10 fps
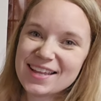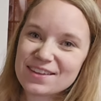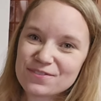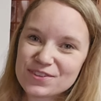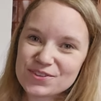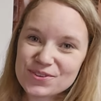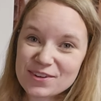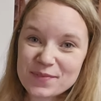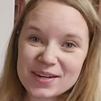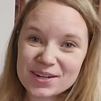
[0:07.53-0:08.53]
If you
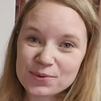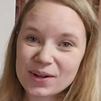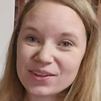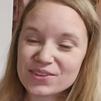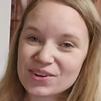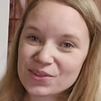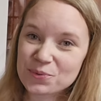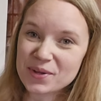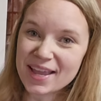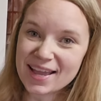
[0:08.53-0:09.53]
have been here a while, you know
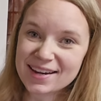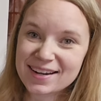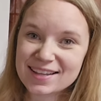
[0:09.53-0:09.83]
that we had an